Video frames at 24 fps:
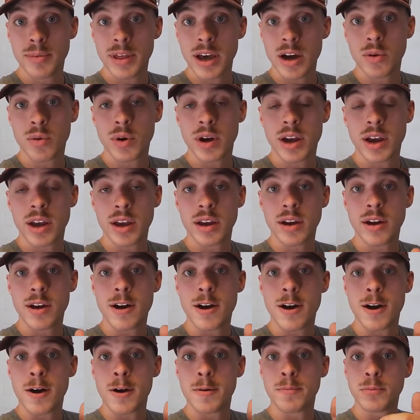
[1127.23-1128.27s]
That way
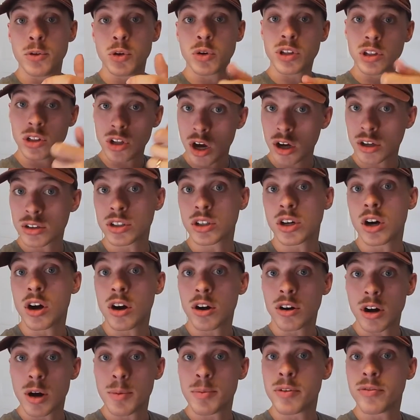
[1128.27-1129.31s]
you can lock the
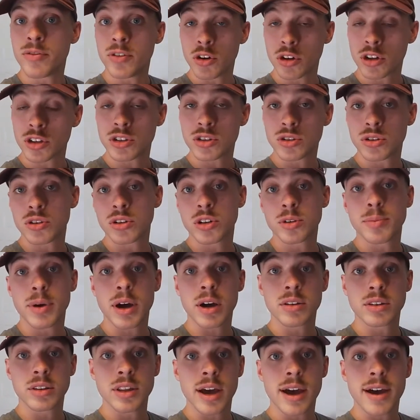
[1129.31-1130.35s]
car up if you're concerned
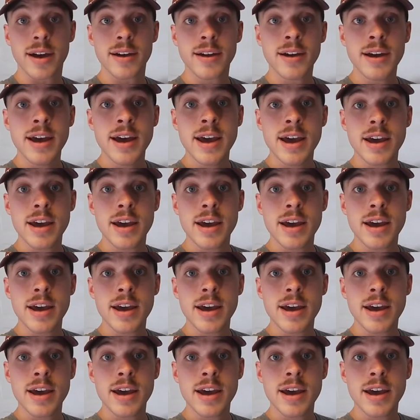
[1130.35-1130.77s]
about that.